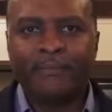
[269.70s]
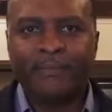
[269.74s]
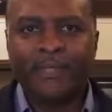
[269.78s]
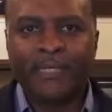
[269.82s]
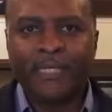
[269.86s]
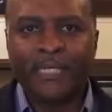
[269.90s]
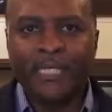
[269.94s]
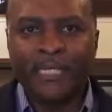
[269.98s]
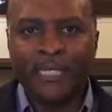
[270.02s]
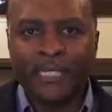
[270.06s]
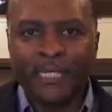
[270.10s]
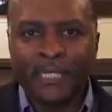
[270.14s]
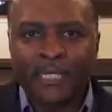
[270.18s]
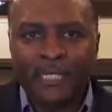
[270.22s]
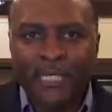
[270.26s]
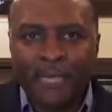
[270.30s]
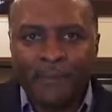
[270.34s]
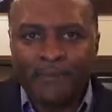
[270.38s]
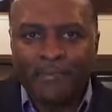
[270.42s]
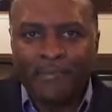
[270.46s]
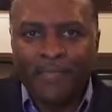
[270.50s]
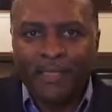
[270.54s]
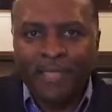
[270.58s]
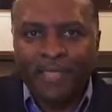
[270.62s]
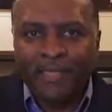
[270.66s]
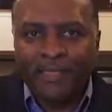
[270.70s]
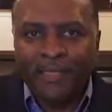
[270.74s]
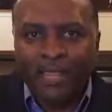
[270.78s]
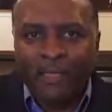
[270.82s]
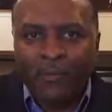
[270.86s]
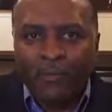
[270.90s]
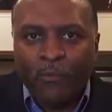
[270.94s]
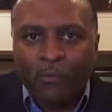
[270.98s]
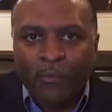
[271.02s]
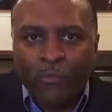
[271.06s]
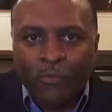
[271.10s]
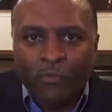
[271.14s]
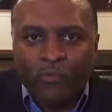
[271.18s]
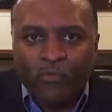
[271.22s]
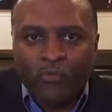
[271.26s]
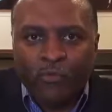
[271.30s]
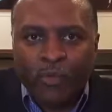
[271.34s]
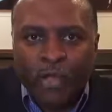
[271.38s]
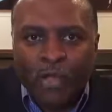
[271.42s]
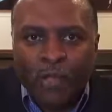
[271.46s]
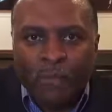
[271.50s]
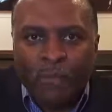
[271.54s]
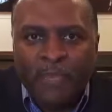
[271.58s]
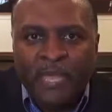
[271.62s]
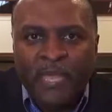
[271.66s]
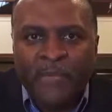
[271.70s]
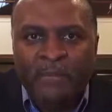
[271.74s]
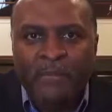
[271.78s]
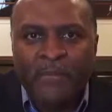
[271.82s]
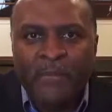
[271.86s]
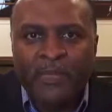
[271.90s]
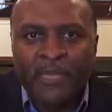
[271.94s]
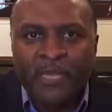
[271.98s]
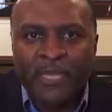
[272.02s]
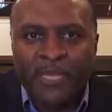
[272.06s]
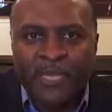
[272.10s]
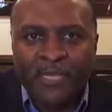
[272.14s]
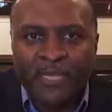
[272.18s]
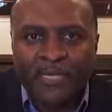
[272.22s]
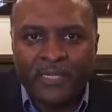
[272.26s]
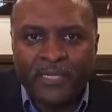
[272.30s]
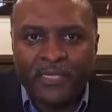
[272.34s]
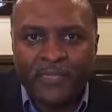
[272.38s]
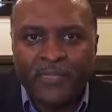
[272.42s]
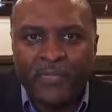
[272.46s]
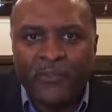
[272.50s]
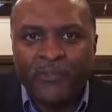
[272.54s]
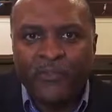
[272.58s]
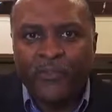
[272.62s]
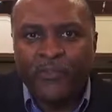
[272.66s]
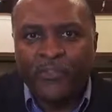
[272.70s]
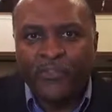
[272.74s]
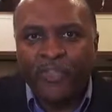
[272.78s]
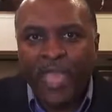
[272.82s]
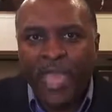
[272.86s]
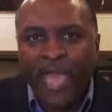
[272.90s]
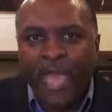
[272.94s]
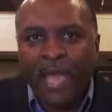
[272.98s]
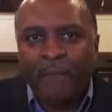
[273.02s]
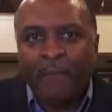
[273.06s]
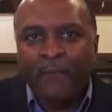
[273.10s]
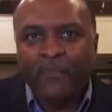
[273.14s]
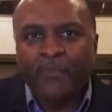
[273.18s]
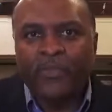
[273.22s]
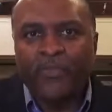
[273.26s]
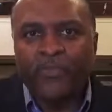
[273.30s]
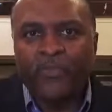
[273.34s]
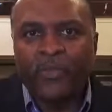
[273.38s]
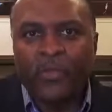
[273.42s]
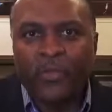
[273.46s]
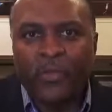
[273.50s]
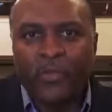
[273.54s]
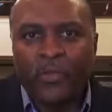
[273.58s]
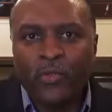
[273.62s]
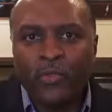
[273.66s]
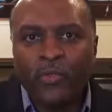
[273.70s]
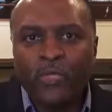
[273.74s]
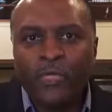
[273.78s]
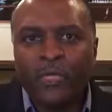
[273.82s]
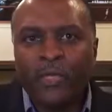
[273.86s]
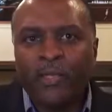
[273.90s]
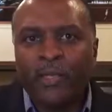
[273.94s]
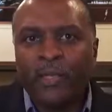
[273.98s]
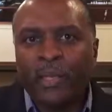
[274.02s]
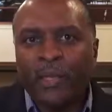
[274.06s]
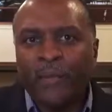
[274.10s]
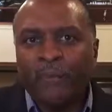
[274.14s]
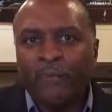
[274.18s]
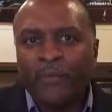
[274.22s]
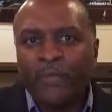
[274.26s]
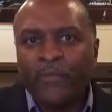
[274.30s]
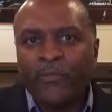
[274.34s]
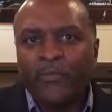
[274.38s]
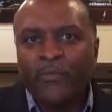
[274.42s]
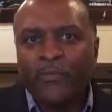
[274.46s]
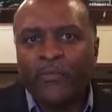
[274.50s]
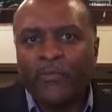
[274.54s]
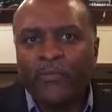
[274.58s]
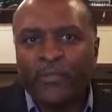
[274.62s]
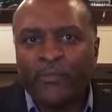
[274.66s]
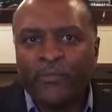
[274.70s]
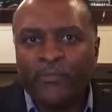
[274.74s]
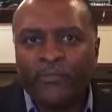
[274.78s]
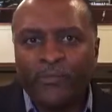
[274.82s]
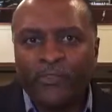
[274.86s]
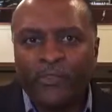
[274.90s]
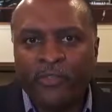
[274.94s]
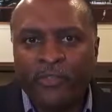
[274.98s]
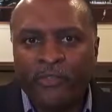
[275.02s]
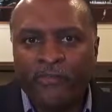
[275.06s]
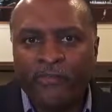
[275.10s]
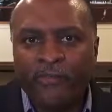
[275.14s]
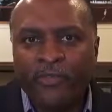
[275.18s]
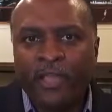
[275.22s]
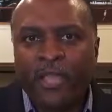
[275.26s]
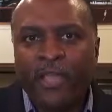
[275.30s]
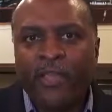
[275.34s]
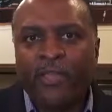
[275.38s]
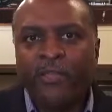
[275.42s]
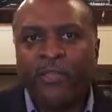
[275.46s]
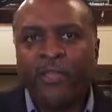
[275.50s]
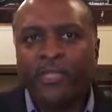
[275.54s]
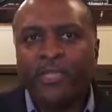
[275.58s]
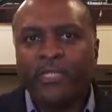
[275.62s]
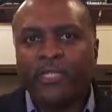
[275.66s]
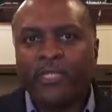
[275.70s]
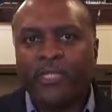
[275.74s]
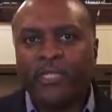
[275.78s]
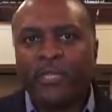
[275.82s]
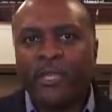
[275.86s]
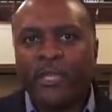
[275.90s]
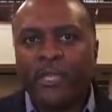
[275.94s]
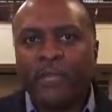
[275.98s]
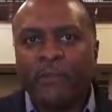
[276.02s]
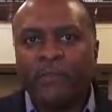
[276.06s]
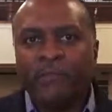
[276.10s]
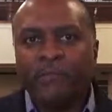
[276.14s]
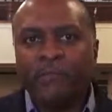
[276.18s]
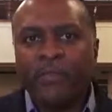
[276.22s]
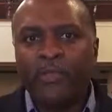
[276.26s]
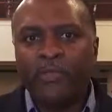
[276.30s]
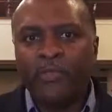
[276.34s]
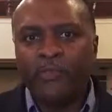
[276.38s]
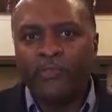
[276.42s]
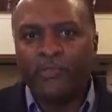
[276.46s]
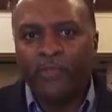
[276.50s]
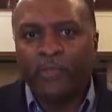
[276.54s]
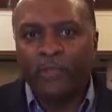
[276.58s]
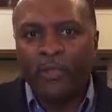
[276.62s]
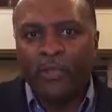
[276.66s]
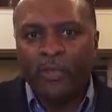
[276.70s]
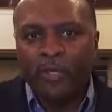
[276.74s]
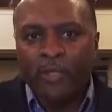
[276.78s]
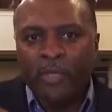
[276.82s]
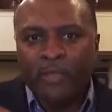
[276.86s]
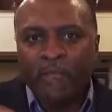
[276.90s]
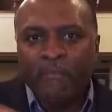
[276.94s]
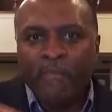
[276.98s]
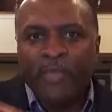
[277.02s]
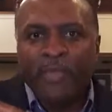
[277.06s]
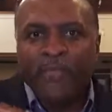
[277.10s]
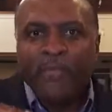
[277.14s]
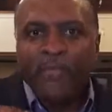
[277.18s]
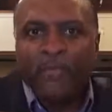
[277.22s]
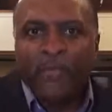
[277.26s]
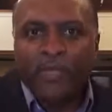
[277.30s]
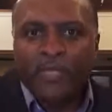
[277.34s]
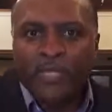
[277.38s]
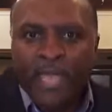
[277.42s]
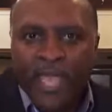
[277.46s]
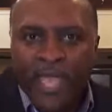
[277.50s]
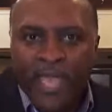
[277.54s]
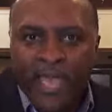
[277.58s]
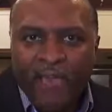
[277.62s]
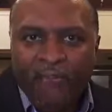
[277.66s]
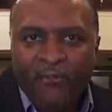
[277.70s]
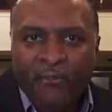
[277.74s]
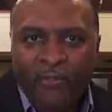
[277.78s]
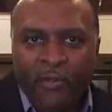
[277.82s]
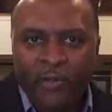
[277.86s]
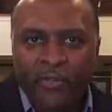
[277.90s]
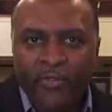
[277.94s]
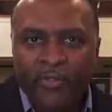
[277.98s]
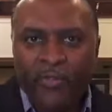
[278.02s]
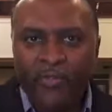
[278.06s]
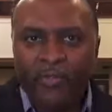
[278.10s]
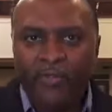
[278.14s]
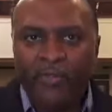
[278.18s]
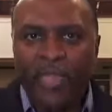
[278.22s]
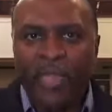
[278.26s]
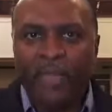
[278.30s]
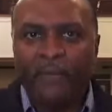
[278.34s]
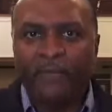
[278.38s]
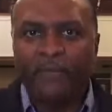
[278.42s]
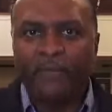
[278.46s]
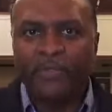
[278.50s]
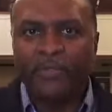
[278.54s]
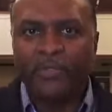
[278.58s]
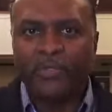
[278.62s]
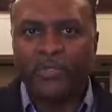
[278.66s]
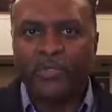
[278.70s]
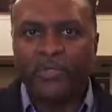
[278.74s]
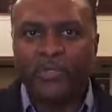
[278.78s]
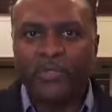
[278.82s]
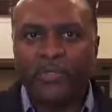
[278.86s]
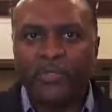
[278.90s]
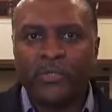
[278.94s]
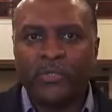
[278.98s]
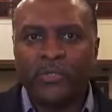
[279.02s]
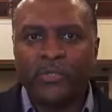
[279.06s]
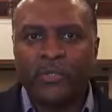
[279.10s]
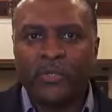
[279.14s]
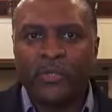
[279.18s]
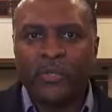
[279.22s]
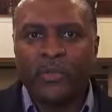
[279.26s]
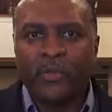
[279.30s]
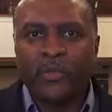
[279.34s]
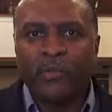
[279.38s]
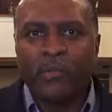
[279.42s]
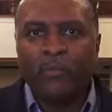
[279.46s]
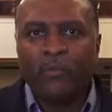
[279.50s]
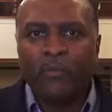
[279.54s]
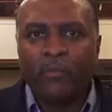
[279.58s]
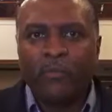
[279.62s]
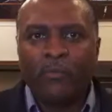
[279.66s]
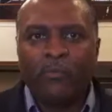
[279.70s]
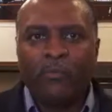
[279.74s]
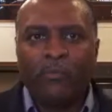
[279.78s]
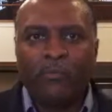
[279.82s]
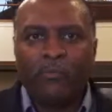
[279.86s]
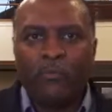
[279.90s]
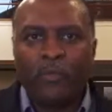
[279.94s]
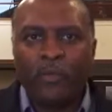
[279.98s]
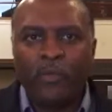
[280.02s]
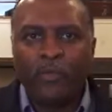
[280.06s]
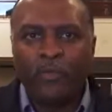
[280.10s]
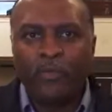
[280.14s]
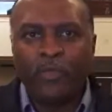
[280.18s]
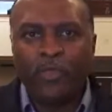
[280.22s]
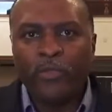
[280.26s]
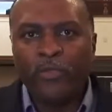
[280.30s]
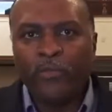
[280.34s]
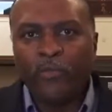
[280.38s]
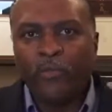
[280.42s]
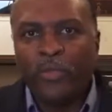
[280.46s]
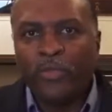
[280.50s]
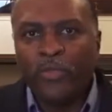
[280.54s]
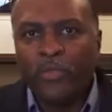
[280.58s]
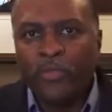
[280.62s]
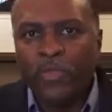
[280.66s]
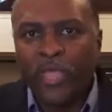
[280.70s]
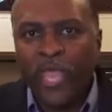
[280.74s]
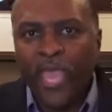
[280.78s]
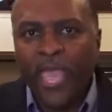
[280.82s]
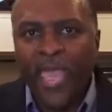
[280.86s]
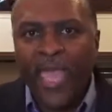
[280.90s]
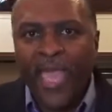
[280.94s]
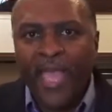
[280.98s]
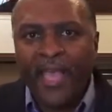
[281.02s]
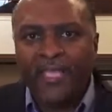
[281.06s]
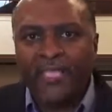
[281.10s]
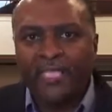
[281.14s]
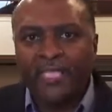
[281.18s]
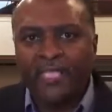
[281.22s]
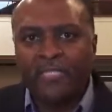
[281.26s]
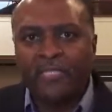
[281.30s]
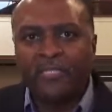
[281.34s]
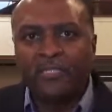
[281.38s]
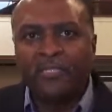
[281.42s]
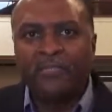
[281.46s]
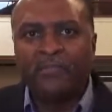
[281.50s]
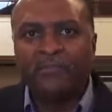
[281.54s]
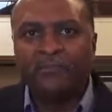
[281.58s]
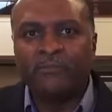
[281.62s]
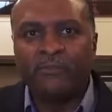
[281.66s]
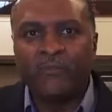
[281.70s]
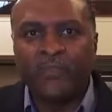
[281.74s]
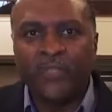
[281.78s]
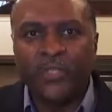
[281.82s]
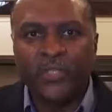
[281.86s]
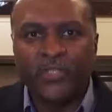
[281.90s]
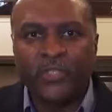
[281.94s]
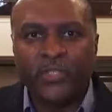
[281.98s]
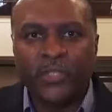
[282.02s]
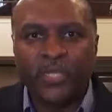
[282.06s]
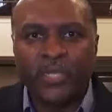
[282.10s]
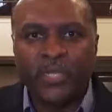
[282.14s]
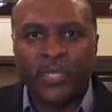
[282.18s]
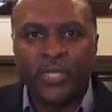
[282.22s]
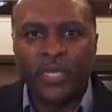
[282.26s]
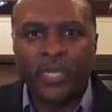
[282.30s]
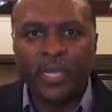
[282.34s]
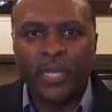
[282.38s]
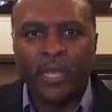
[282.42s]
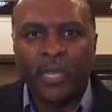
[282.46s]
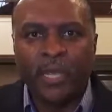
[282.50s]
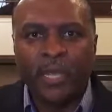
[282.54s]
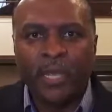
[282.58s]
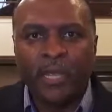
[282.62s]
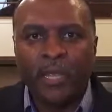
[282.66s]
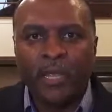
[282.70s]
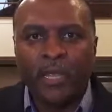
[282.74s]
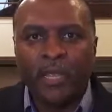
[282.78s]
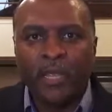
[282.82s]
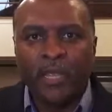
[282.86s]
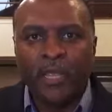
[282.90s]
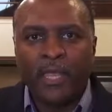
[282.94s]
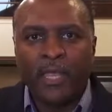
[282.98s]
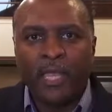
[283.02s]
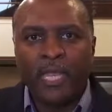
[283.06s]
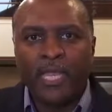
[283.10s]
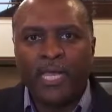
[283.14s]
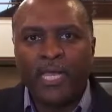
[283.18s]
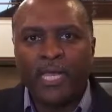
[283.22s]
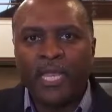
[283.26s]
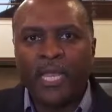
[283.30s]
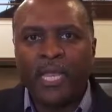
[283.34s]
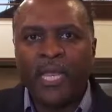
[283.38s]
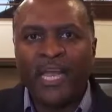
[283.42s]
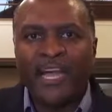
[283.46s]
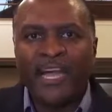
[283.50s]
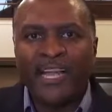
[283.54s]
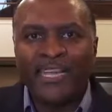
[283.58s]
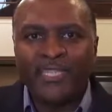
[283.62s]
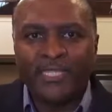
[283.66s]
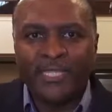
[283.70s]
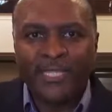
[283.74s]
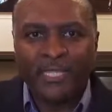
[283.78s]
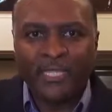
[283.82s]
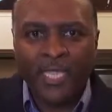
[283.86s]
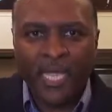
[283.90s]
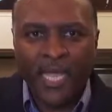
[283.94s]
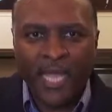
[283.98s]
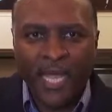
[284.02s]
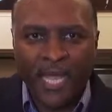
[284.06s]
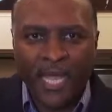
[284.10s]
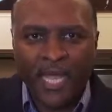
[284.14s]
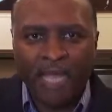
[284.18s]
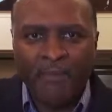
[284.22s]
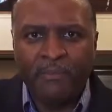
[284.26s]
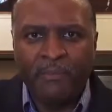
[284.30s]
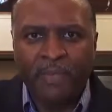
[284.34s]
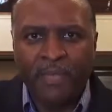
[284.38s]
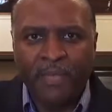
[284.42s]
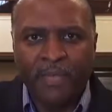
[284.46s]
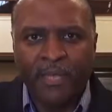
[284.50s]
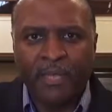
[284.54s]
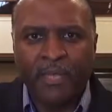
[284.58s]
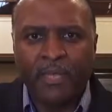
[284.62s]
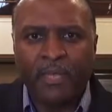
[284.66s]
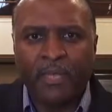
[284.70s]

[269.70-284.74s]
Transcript: Is something that will draw people in. You know, if you see apples of gold and pictures of silver, not only is it beautiful, it makes you want to have one of those apples. When you cast the vision in God's timing,